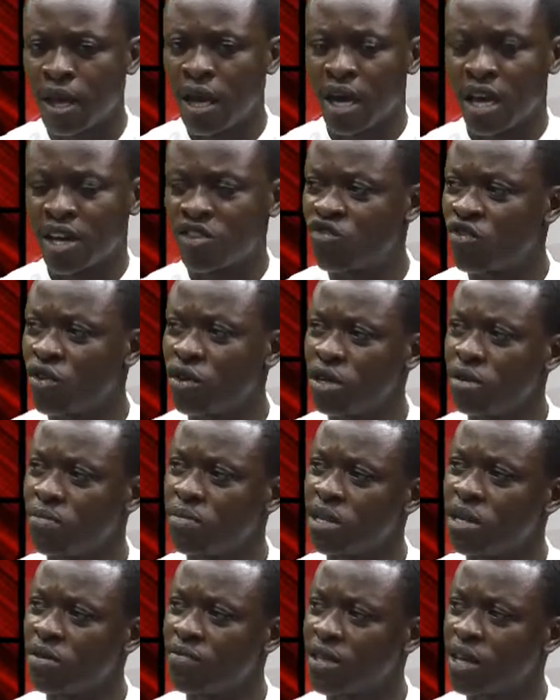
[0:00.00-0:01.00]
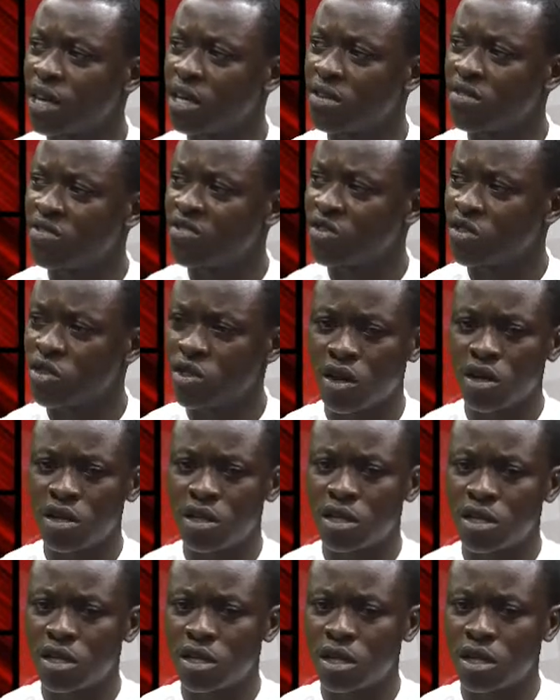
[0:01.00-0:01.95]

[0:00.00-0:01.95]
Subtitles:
I strongly believe that it's not